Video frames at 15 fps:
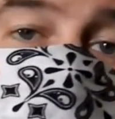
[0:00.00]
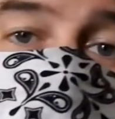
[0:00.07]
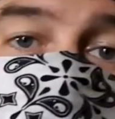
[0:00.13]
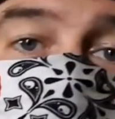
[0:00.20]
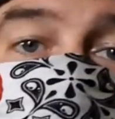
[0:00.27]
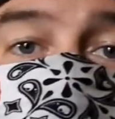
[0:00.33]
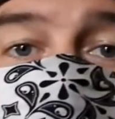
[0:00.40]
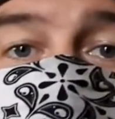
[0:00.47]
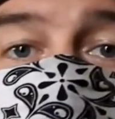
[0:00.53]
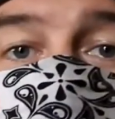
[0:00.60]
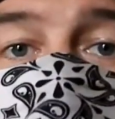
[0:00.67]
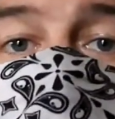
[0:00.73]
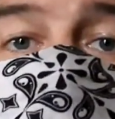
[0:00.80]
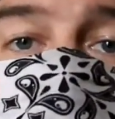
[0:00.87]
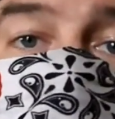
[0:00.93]
book shops can't
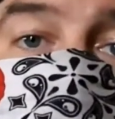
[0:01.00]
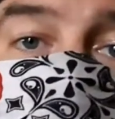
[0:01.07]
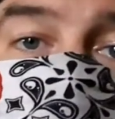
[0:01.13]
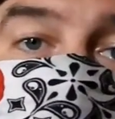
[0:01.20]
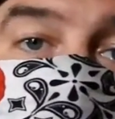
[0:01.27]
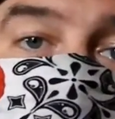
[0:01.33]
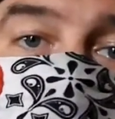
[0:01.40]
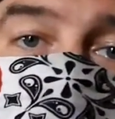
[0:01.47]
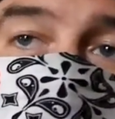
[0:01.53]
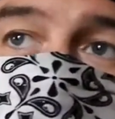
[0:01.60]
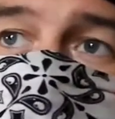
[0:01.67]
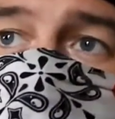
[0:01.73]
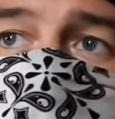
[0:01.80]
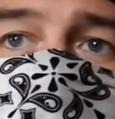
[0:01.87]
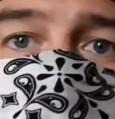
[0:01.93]
always do that
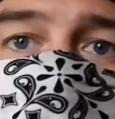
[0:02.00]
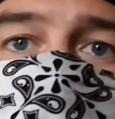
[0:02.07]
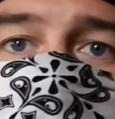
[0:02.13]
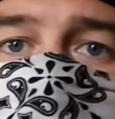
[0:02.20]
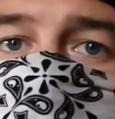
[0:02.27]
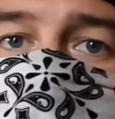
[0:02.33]
because, they,